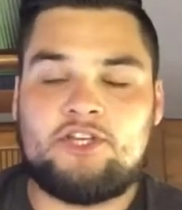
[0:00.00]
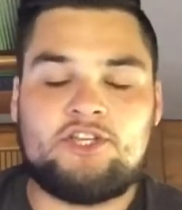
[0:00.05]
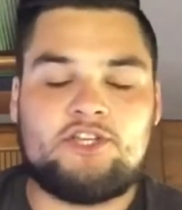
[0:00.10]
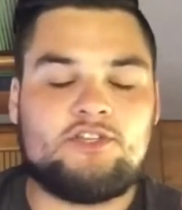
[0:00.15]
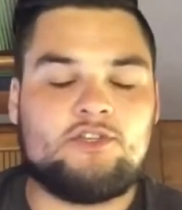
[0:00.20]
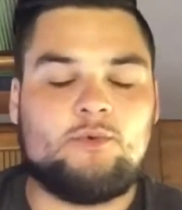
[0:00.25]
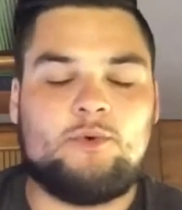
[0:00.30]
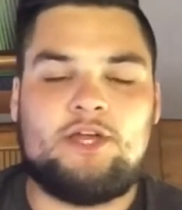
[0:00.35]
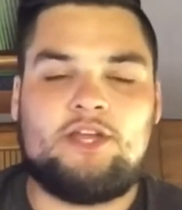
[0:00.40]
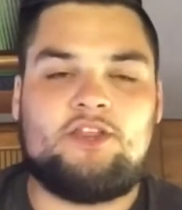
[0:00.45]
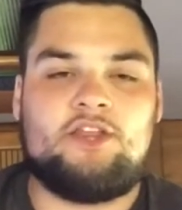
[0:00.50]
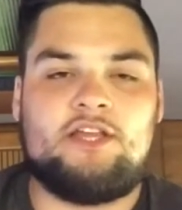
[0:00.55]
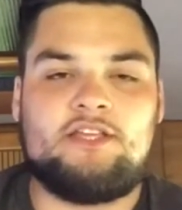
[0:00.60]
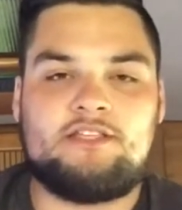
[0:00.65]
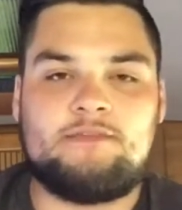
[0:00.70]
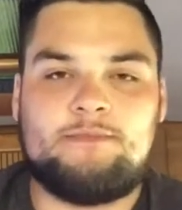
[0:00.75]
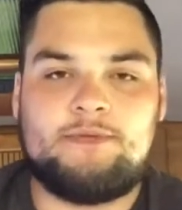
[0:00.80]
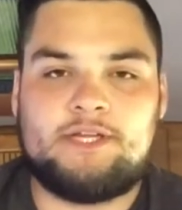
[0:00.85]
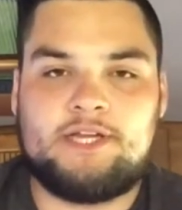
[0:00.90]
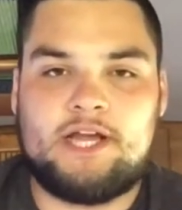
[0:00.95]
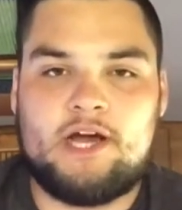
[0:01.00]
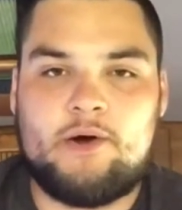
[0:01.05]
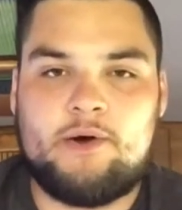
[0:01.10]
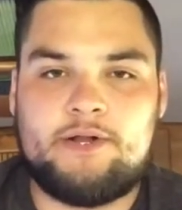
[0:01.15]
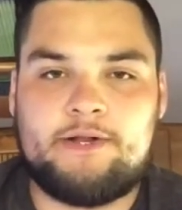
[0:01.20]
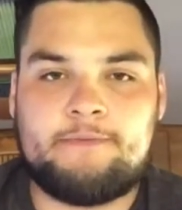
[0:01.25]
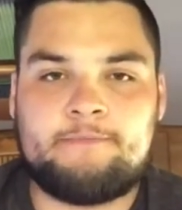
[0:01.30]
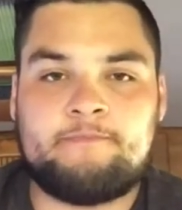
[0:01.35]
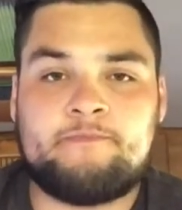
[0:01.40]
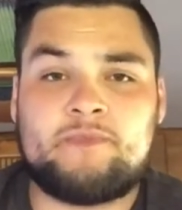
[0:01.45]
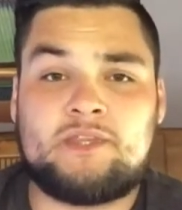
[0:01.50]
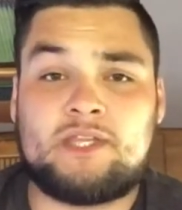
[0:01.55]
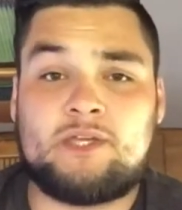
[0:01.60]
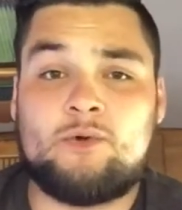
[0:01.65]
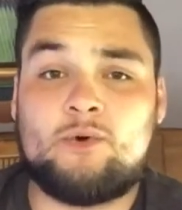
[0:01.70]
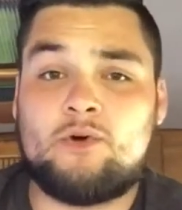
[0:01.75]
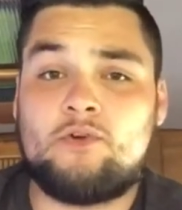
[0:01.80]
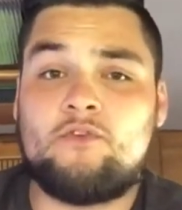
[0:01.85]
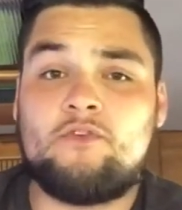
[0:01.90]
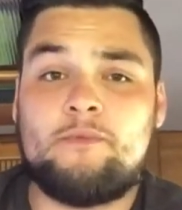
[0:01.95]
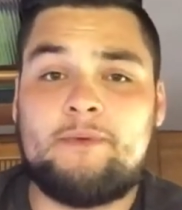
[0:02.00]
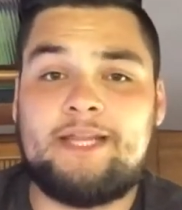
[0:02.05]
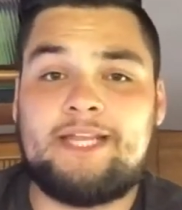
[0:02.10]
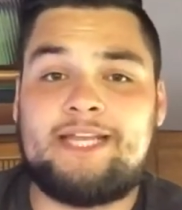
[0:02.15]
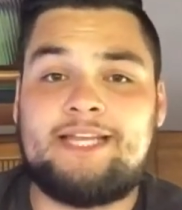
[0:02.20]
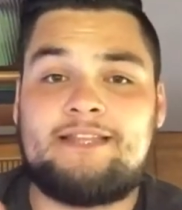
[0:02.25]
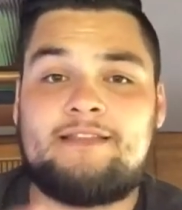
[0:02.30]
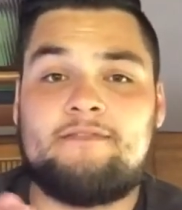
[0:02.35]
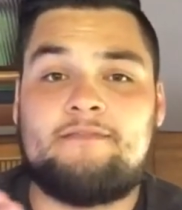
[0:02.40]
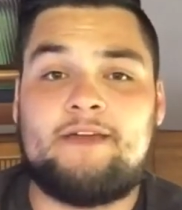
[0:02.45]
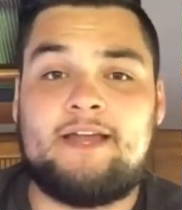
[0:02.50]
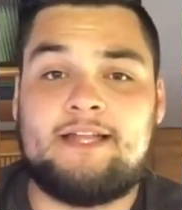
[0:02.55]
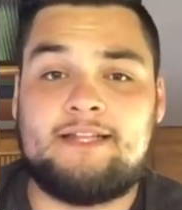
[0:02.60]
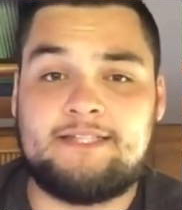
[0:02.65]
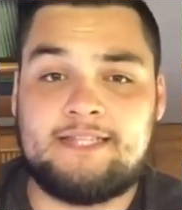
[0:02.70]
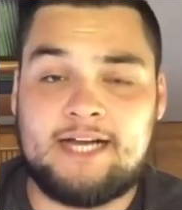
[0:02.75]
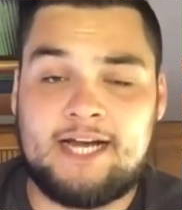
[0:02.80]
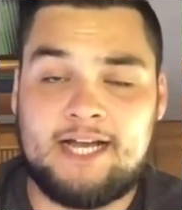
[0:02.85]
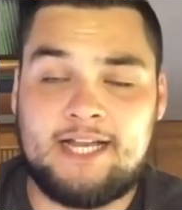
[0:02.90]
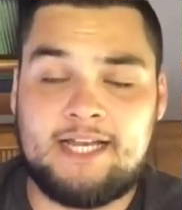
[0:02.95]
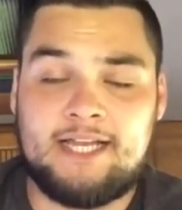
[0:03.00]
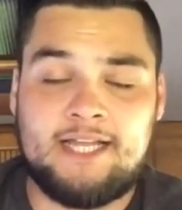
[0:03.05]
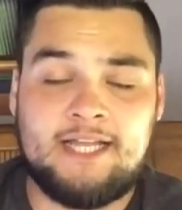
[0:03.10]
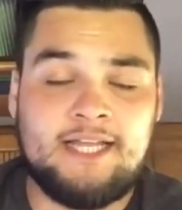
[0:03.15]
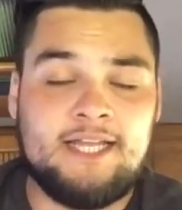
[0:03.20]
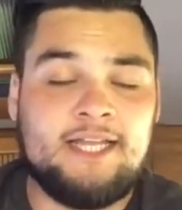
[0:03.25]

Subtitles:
just the way things have been going, in order for me to get the van done,